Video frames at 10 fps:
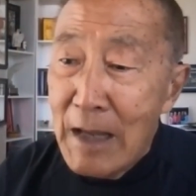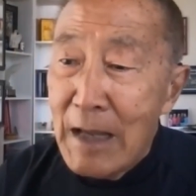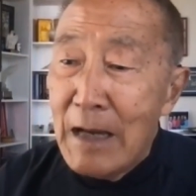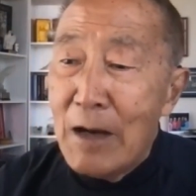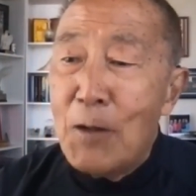
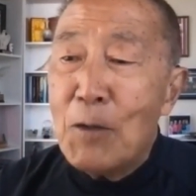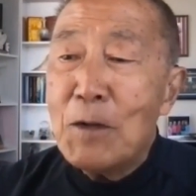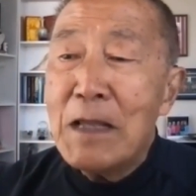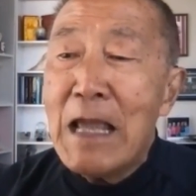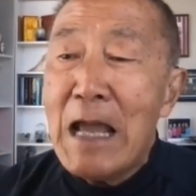And
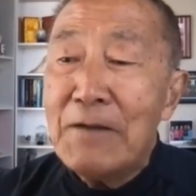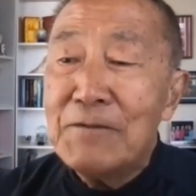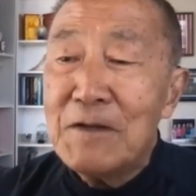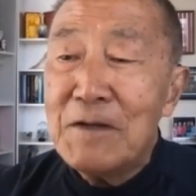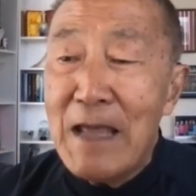only
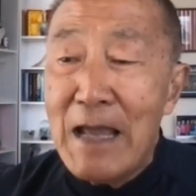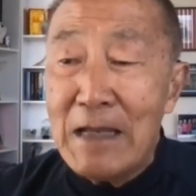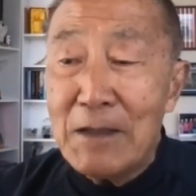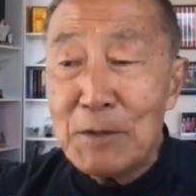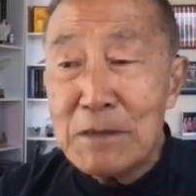after
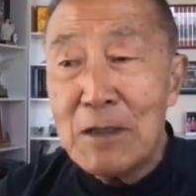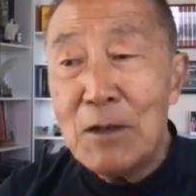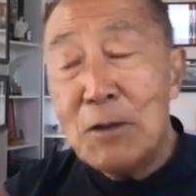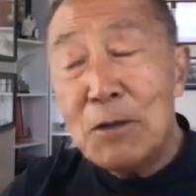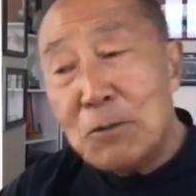that, they would say,
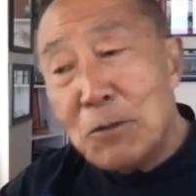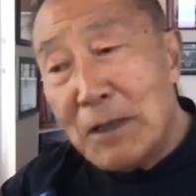oh,